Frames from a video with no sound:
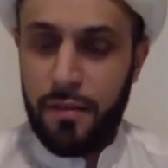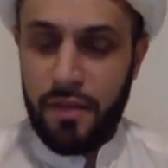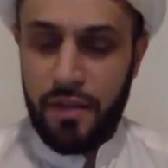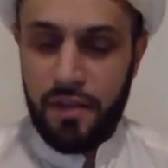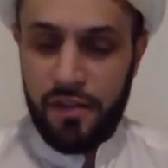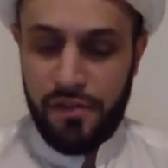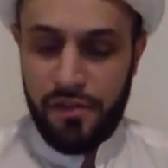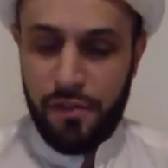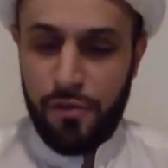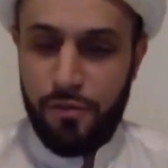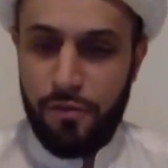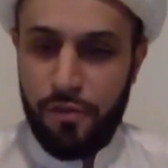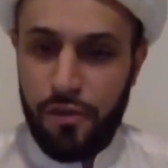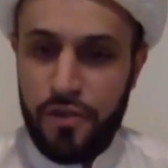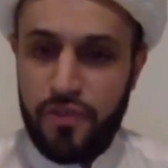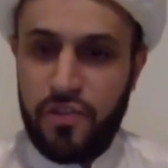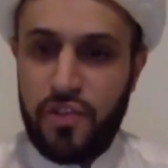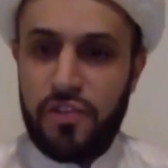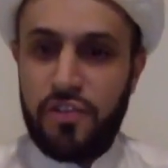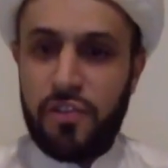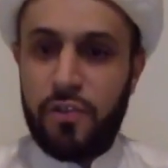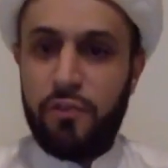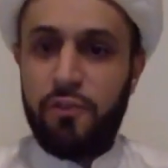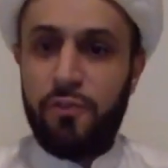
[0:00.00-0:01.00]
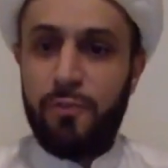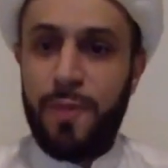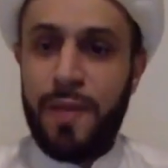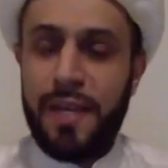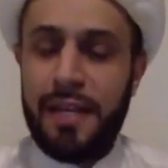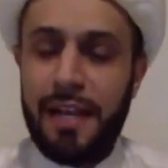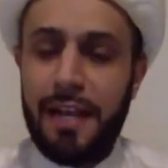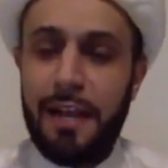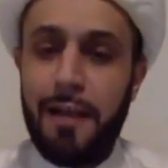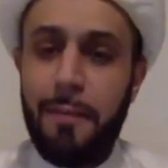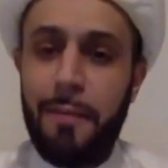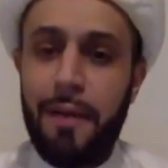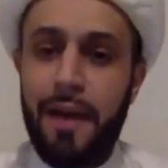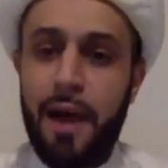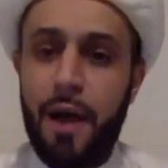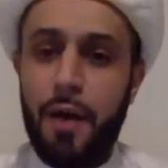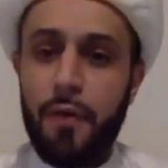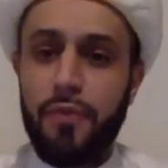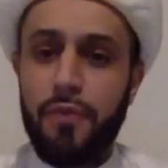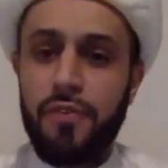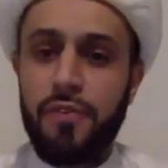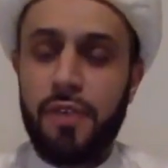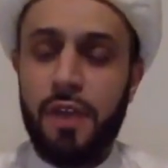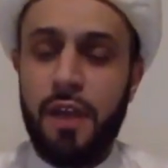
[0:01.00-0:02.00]
Because the verses are speaking
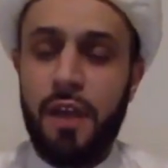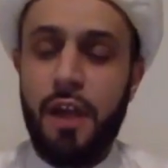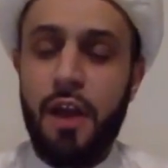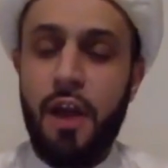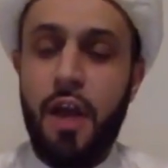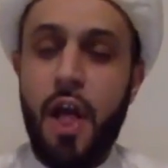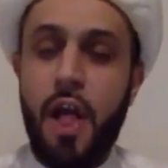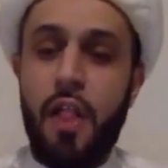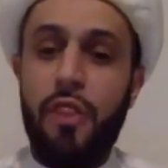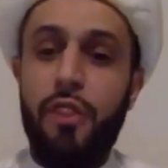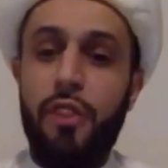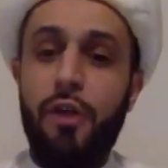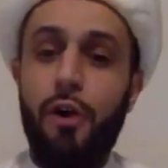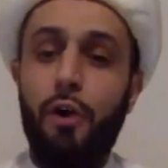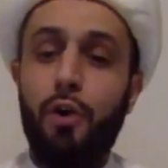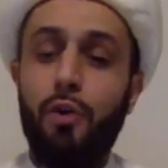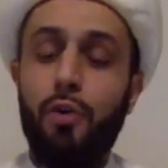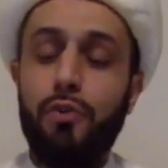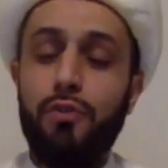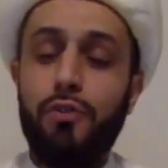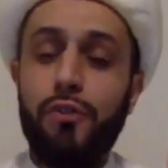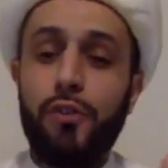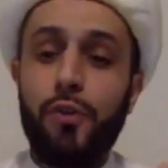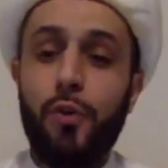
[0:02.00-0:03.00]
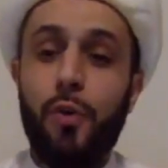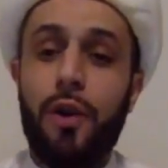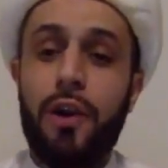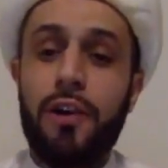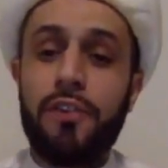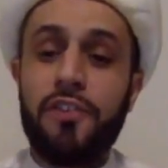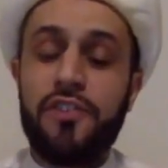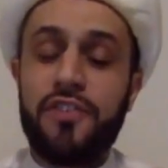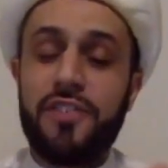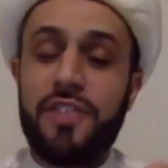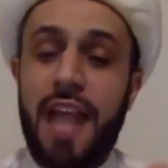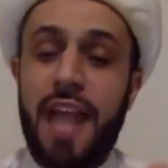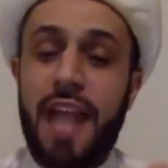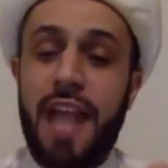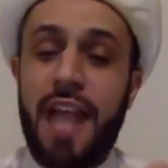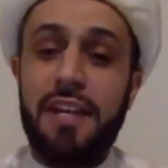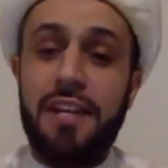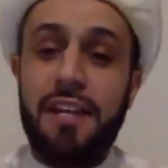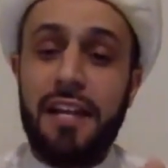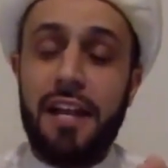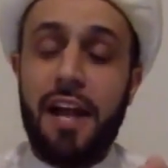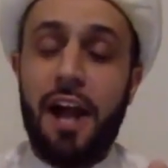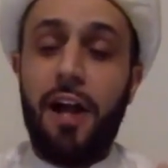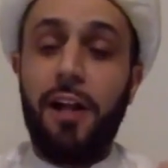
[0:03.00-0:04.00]
about those who are
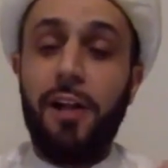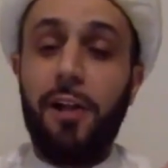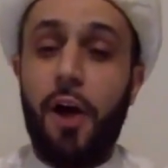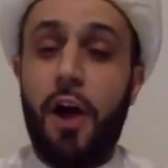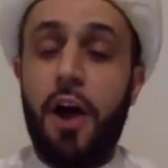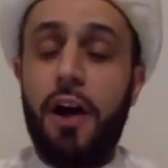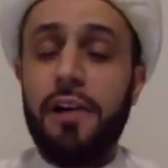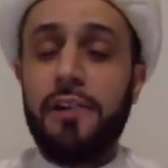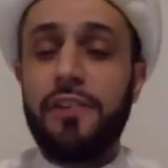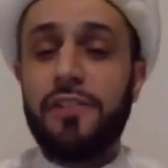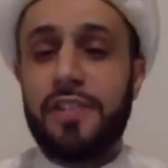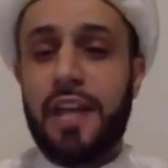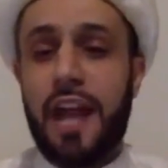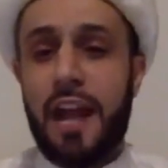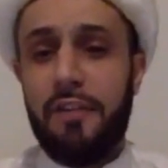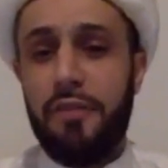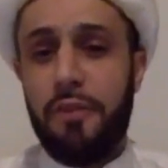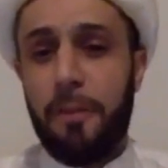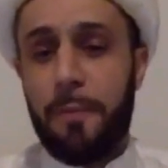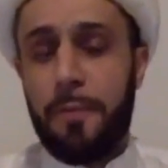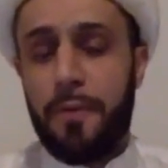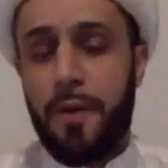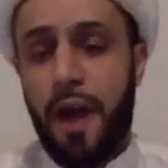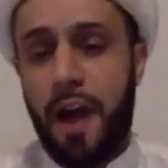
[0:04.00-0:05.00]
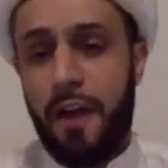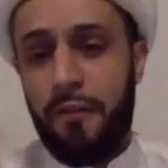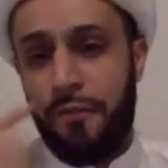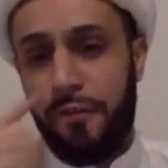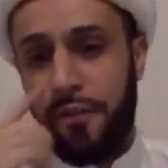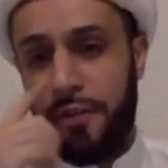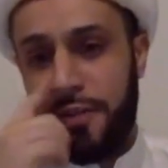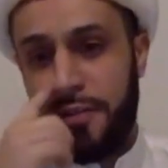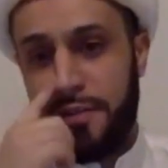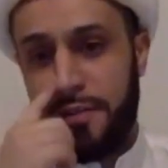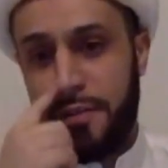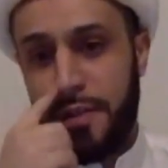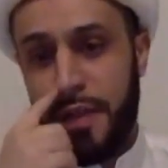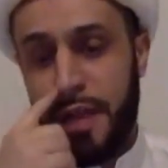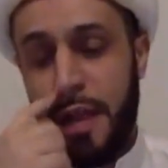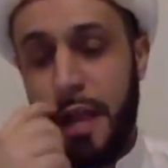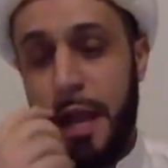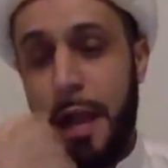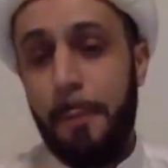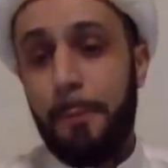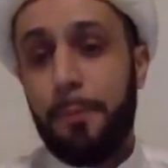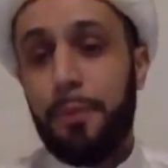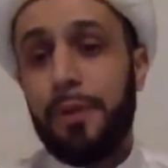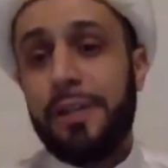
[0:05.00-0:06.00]
standing alongside the Prophet,
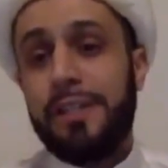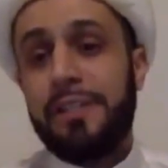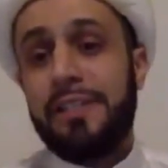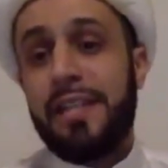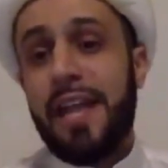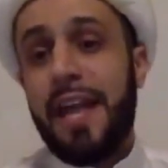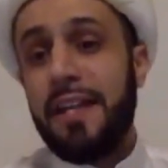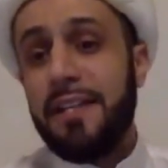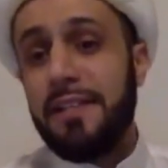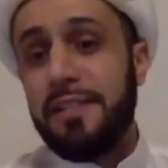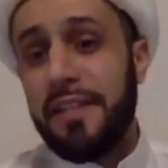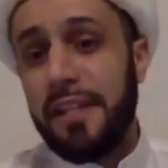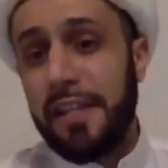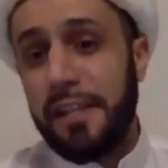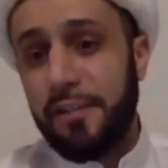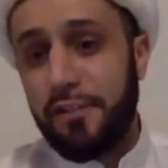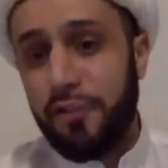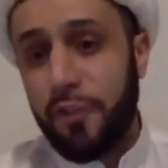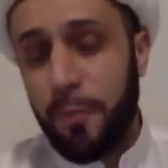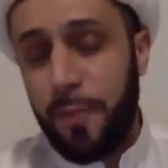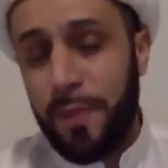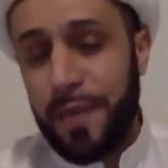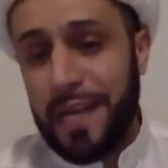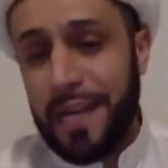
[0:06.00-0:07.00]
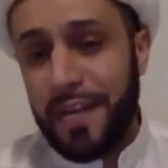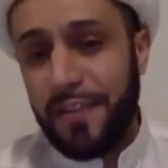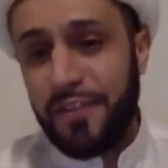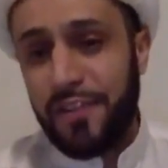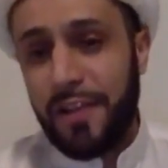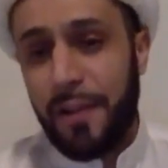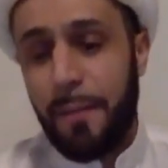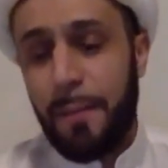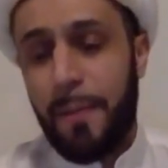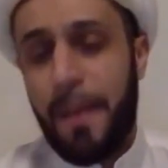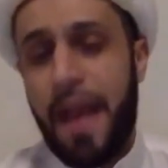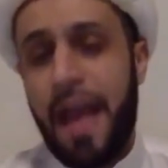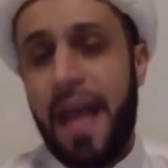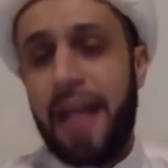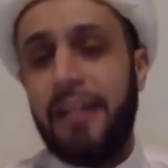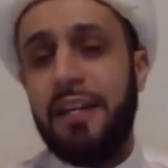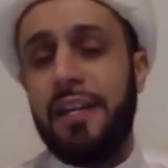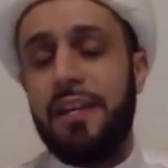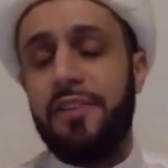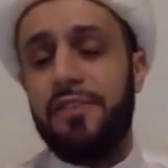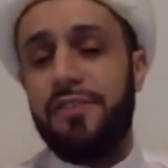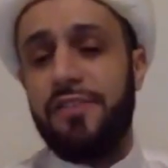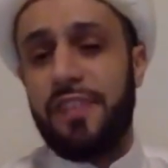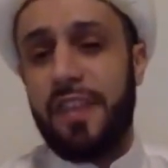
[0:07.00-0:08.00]
pretending to be his
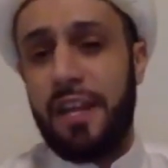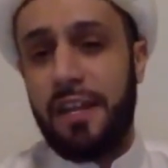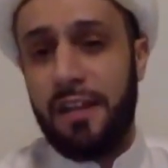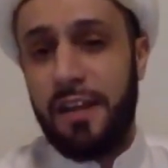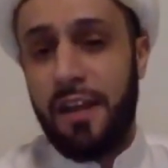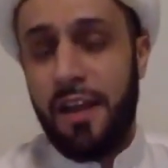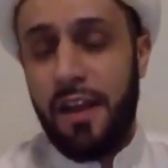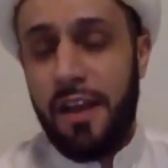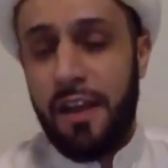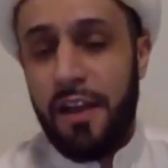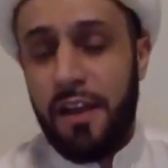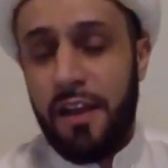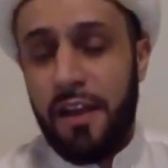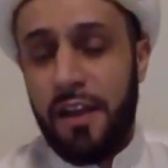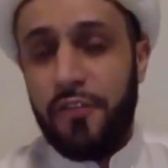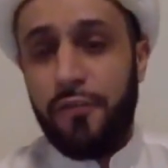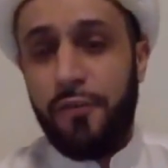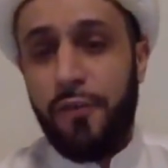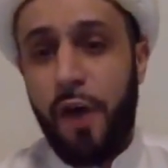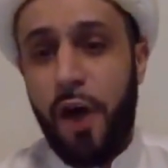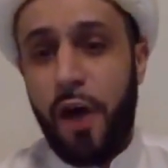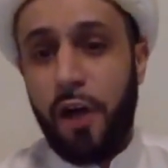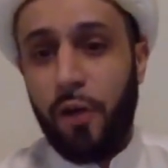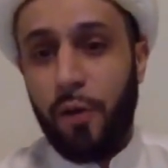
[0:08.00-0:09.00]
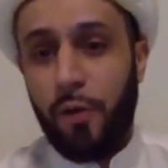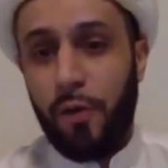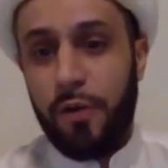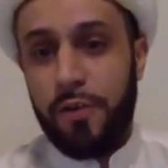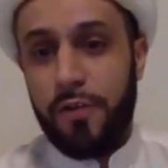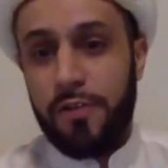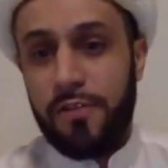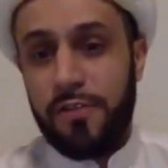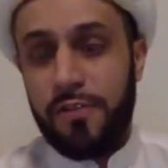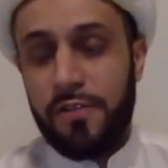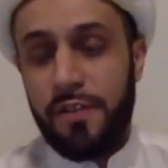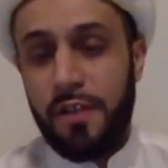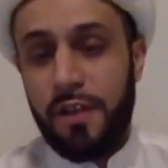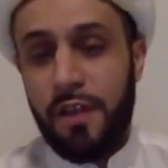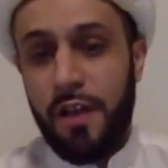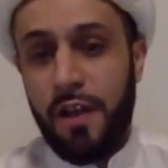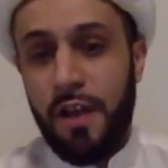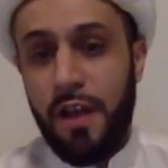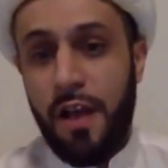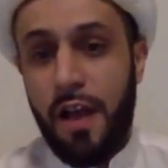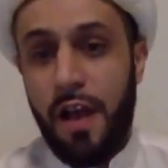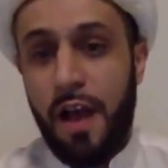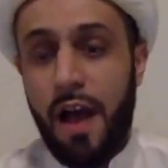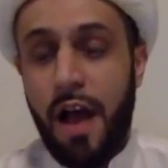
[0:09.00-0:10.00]
companions and his followers.
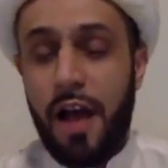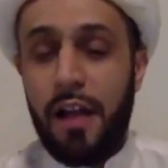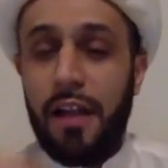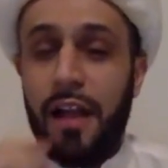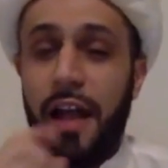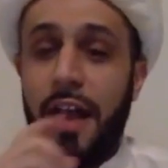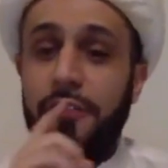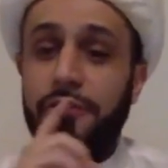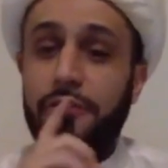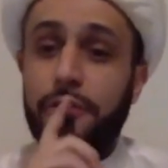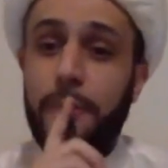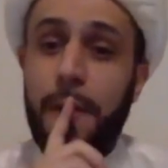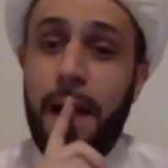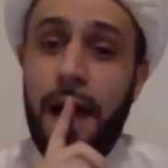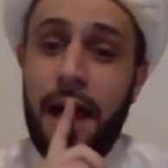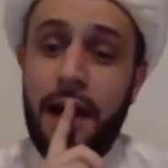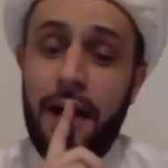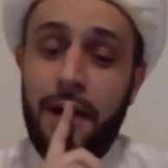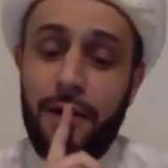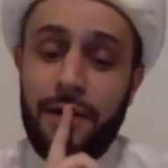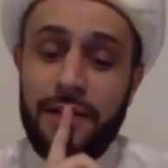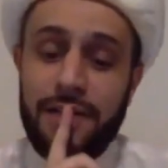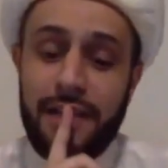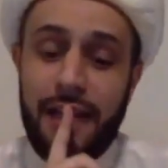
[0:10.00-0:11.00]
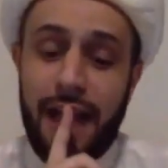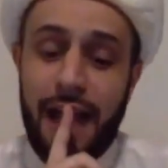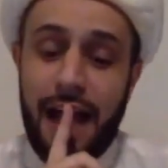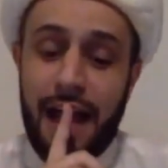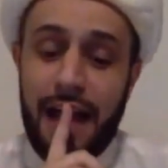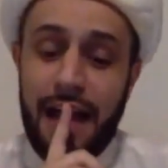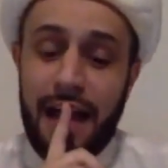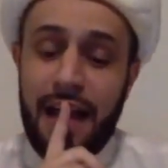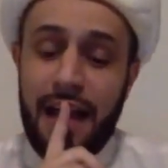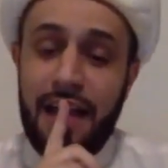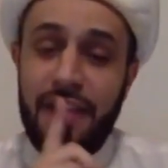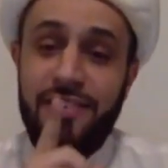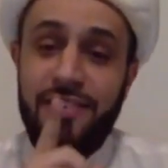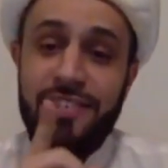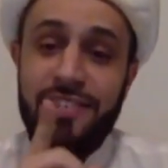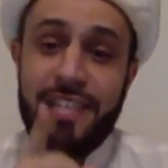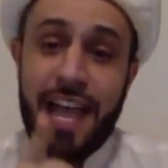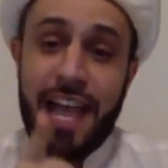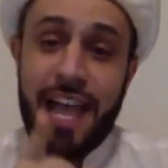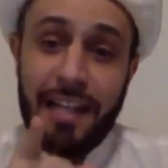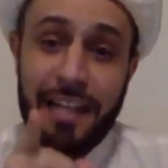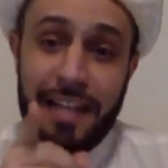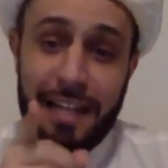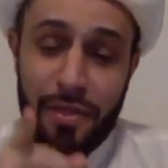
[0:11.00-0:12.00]
Allah subhanahu wa ta'ala is
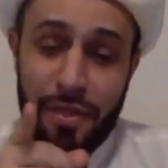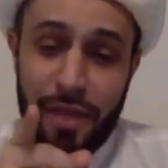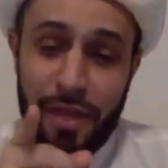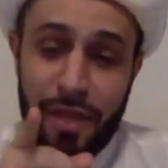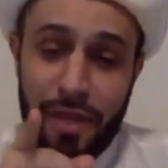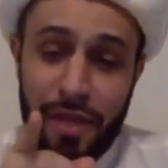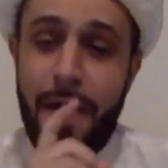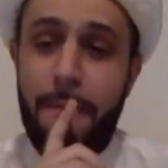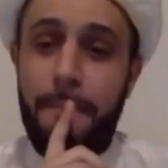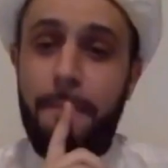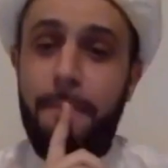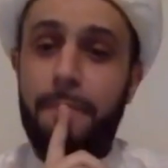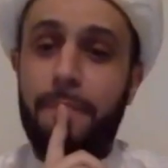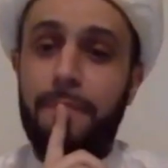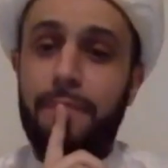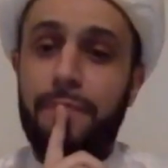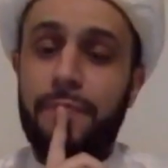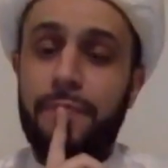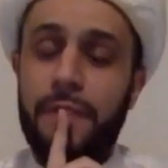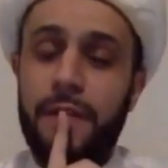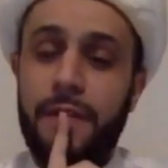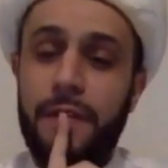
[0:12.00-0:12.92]
telling them